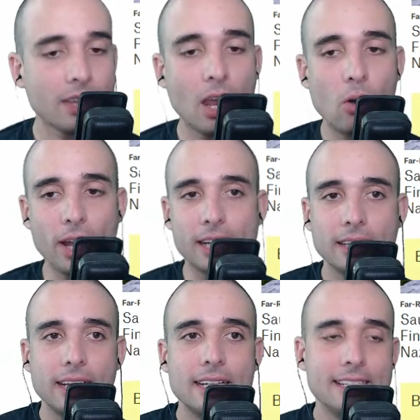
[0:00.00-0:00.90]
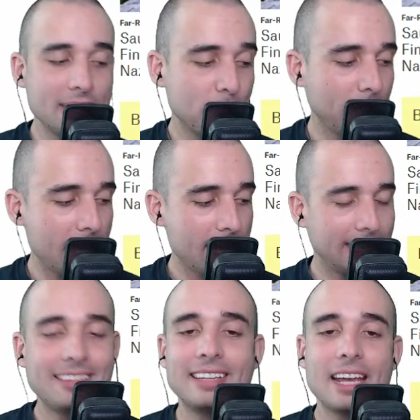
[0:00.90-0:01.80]
Okay, let's
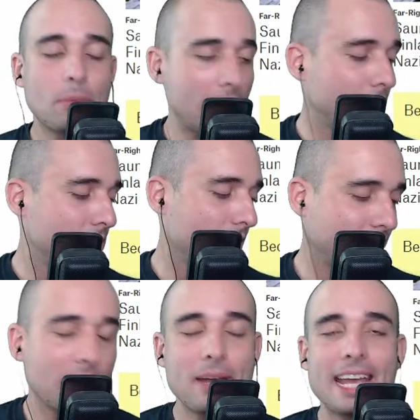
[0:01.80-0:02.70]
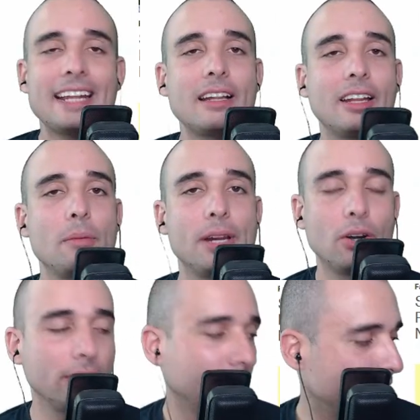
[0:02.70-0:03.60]
say a round of Geoguessr. I may end a little bit
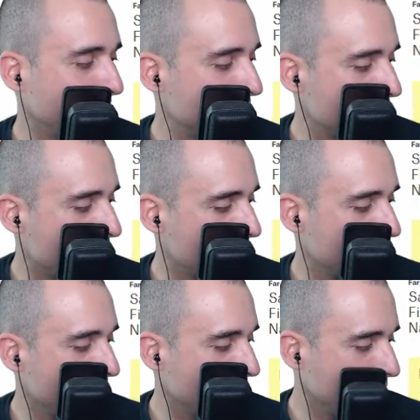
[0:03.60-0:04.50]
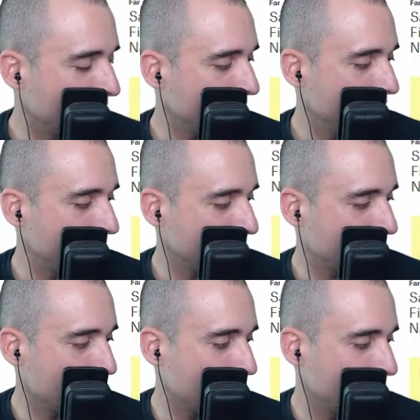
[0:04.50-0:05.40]
early because my dog is,
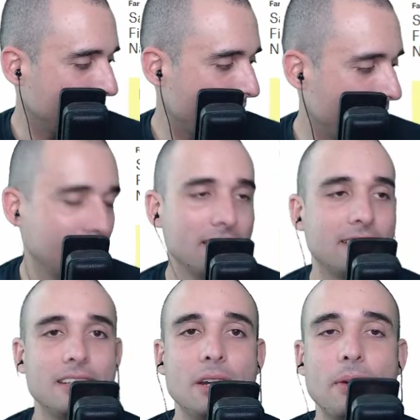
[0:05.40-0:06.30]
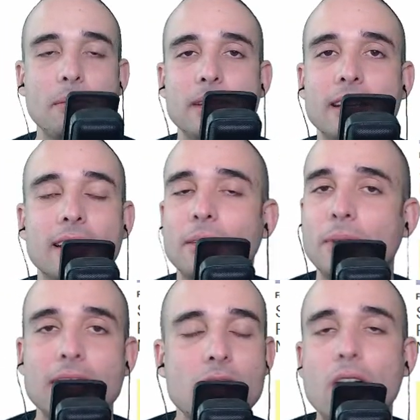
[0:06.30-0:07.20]
I just, you know what, when
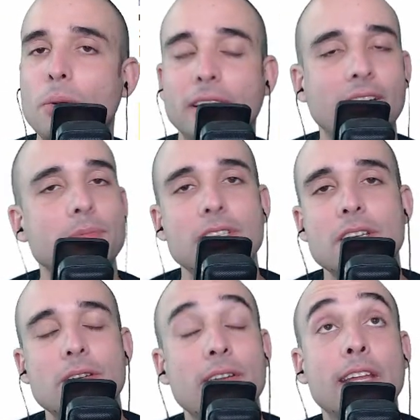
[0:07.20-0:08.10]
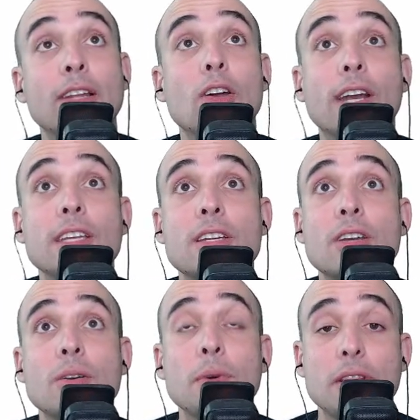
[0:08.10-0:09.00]
a dog looks up to you and they look at
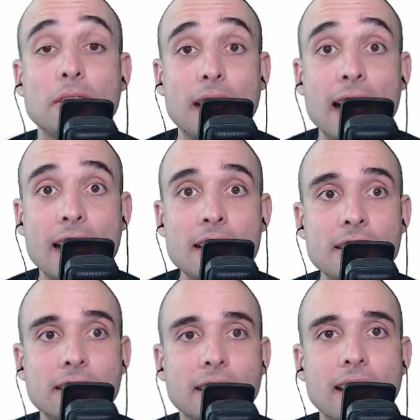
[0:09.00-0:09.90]
you with those eyes